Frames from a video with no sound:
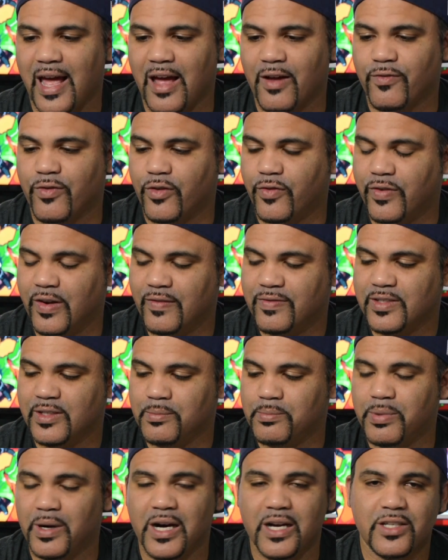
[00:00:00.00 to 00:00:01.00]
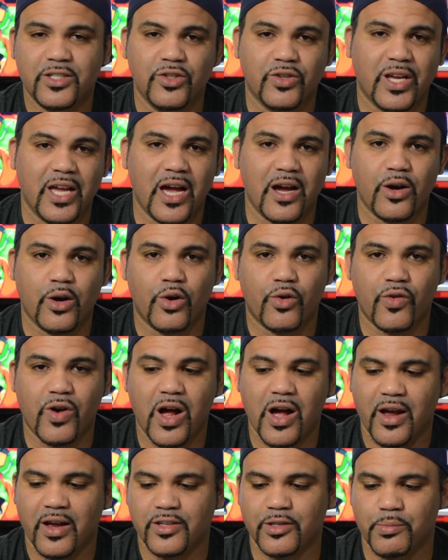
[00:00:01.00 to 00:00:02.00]
And for 15 bucks, you can't go
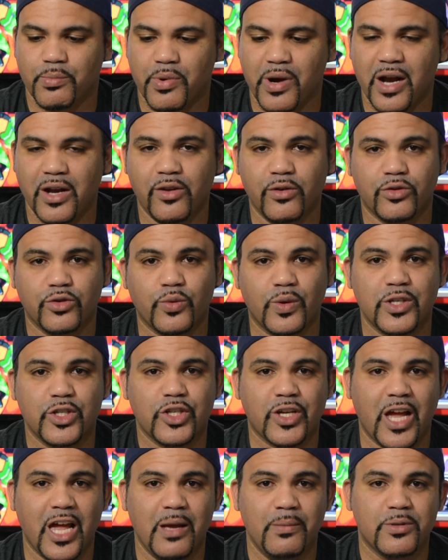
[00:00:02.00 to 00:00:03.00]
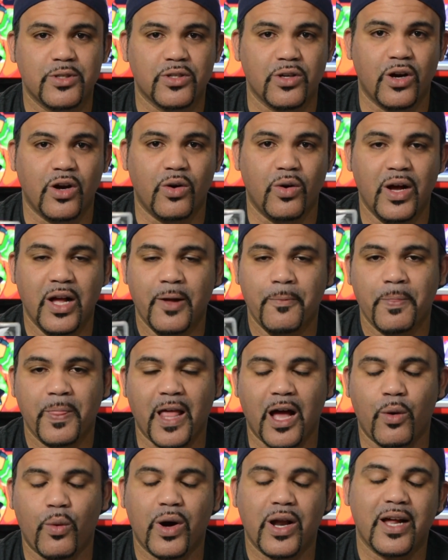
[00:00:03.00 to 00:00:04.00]
wrong. It's a brand new Switch game, so
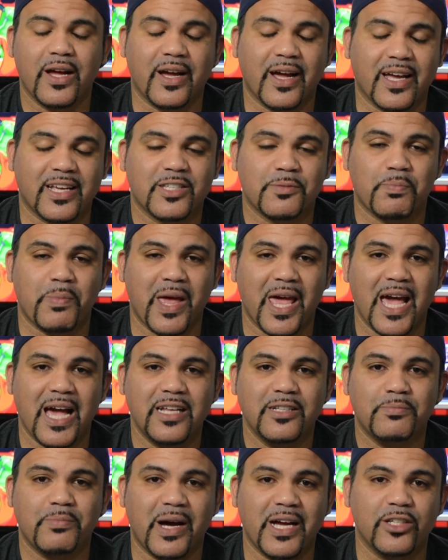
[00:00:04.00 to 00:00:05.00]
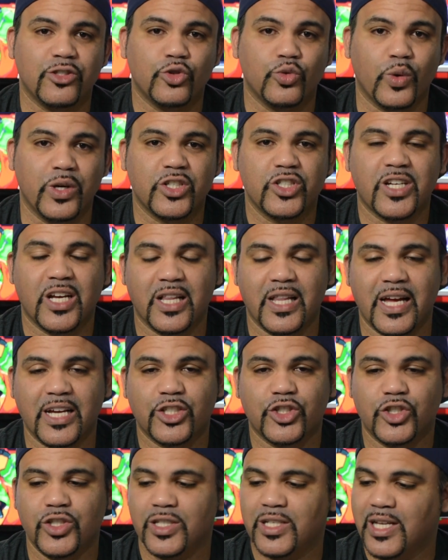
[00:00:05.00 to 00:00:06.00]
I want to expand my Switch
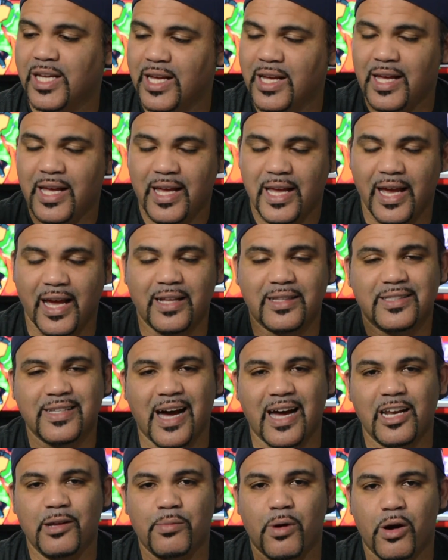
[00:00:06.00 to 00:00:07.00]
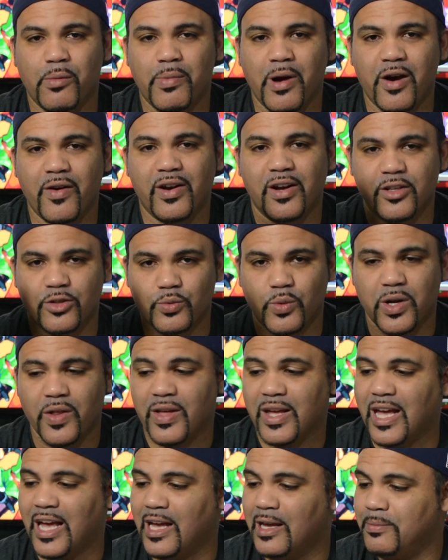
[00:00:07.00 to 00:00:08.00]
collection. And Tiny Barbarian is one
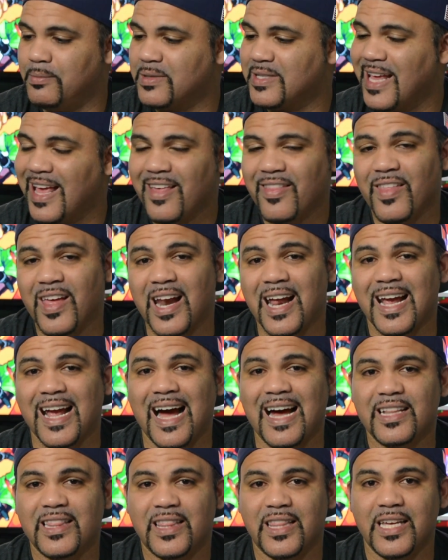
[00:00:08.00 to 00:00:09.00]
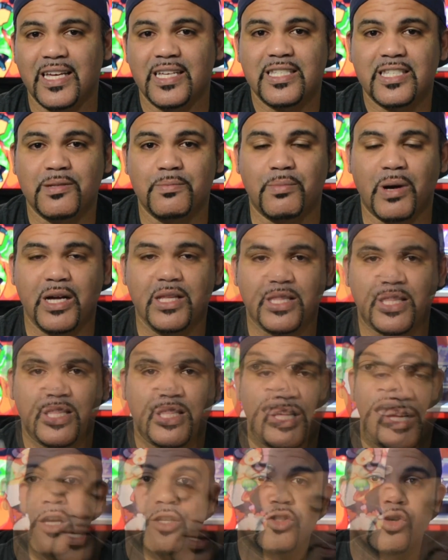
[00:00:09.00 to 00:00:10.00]
of the games that I got this
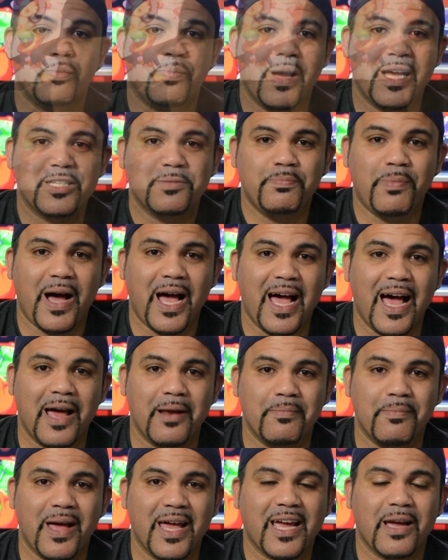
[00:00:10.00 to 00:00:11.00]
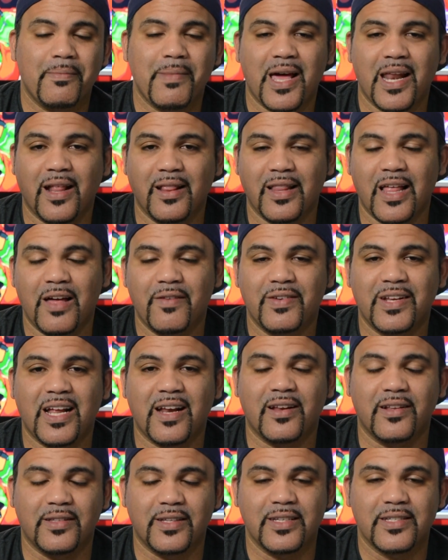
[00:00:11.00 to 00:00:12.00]
month. So Best Buy had Mega Man 11
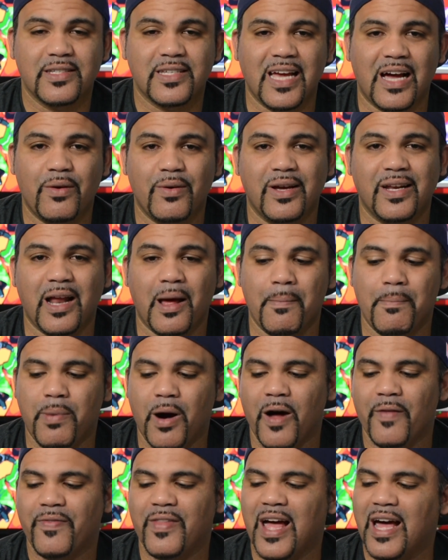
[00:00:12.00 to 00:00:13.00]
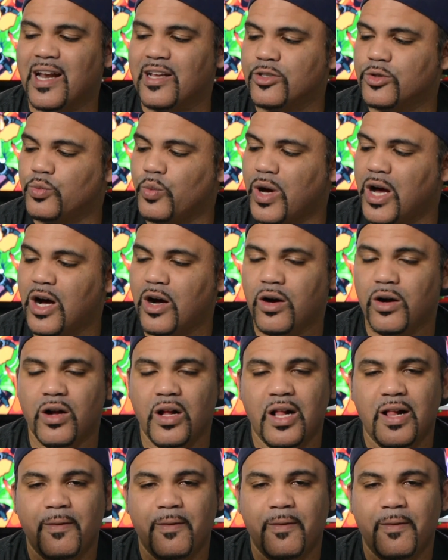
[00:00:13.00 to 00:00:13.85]
at a discount, and I bought that as well